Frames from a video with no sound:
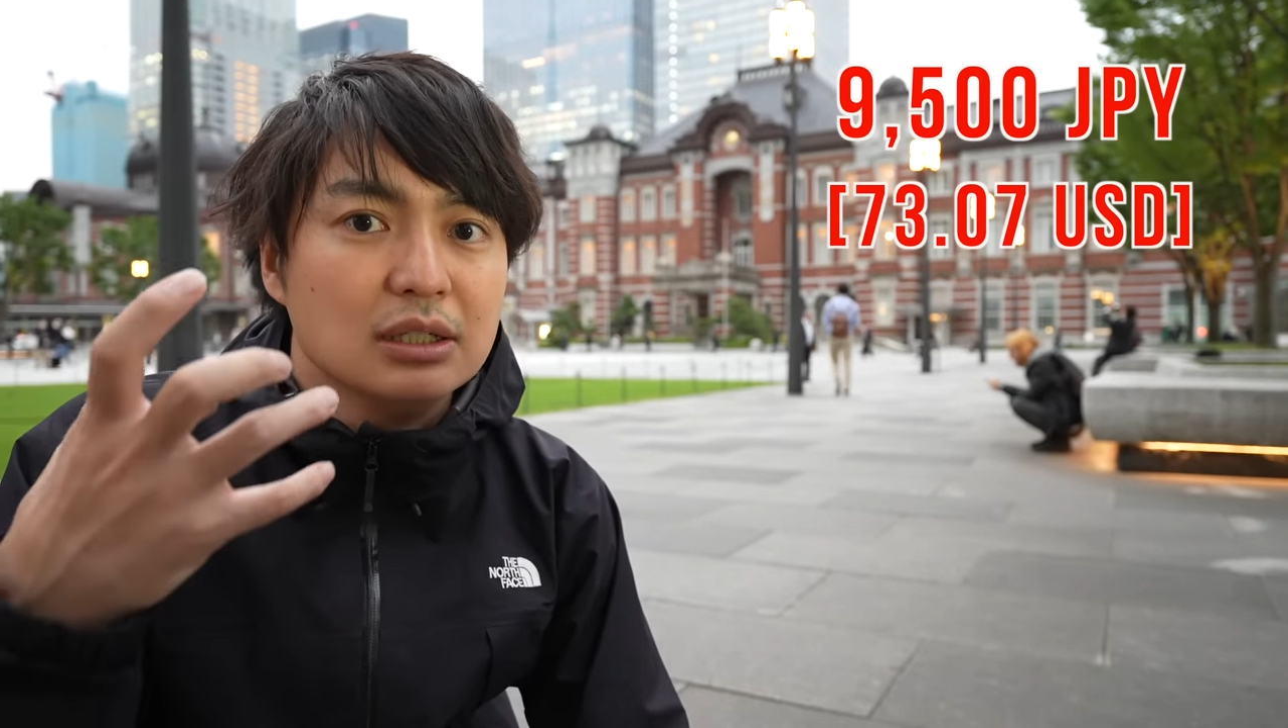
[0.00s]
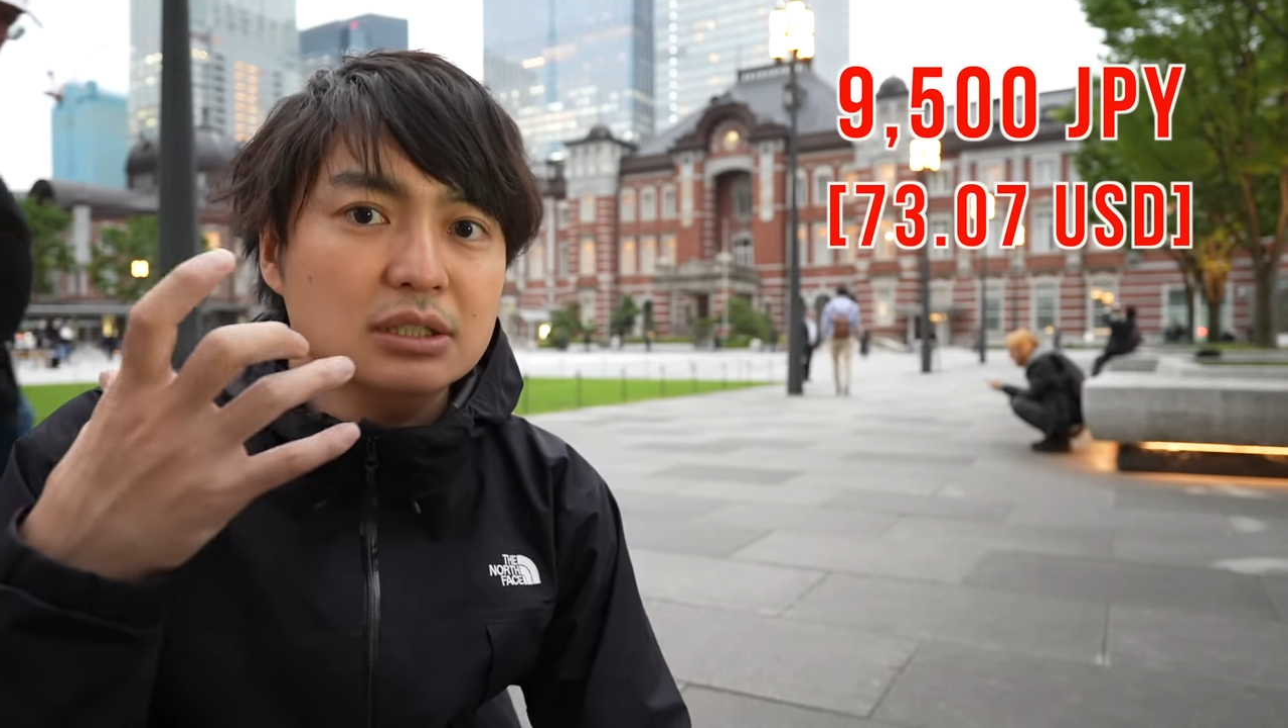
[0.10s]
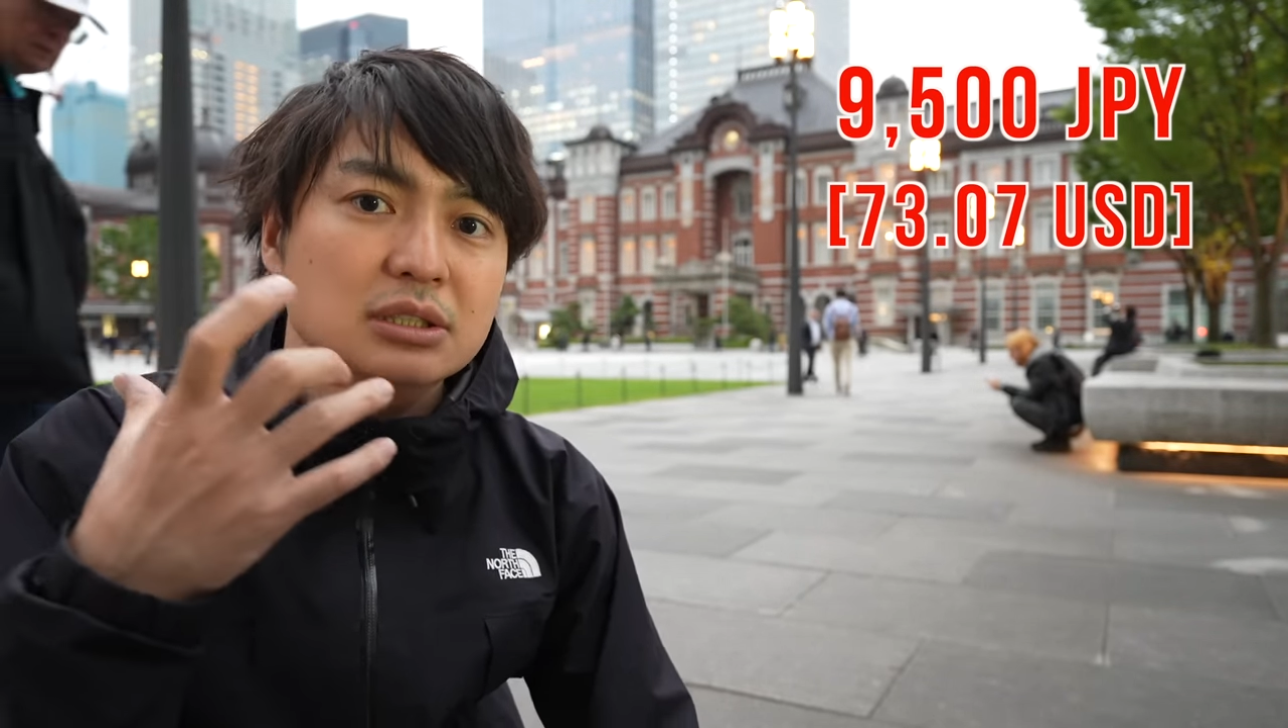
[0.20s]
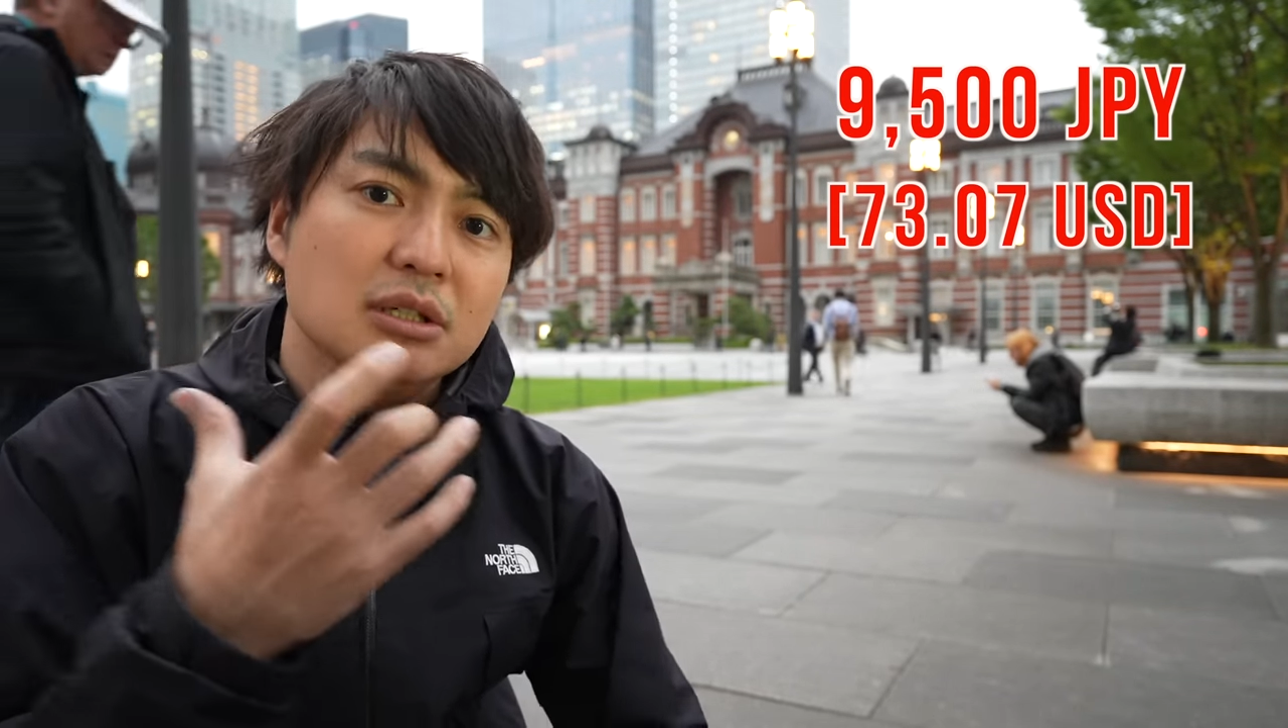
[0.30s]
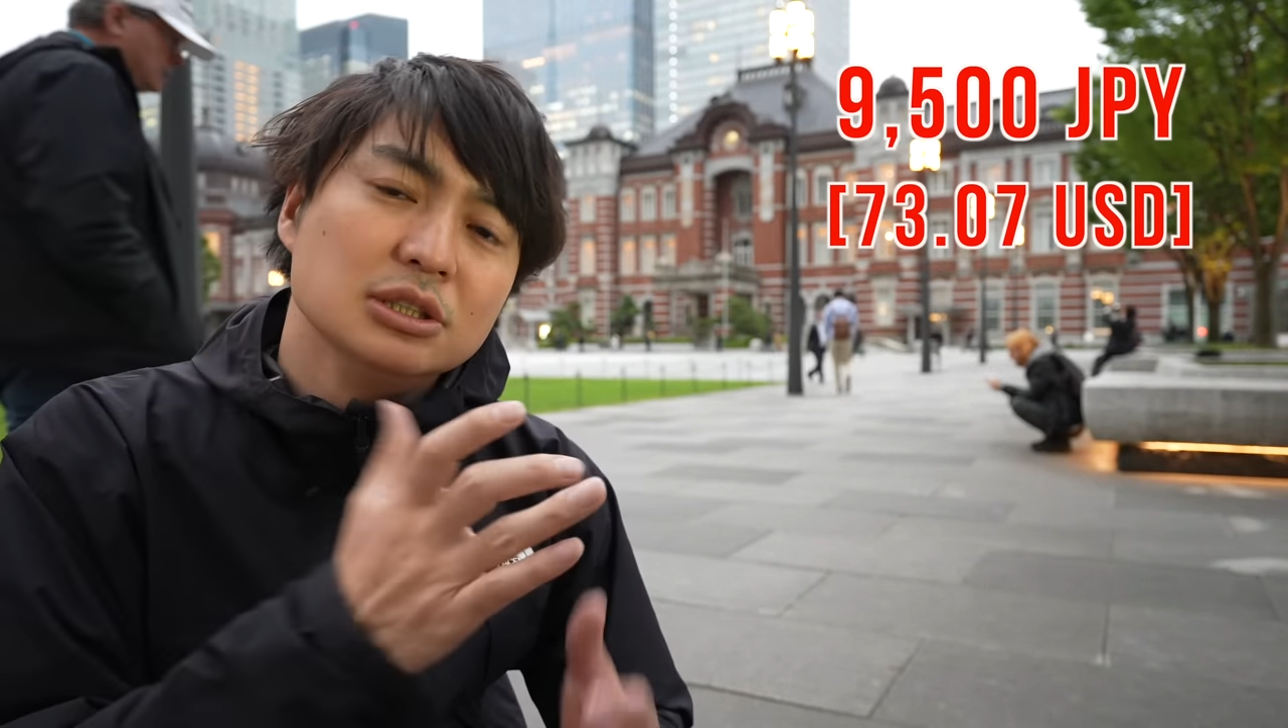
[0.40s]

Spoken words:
you know,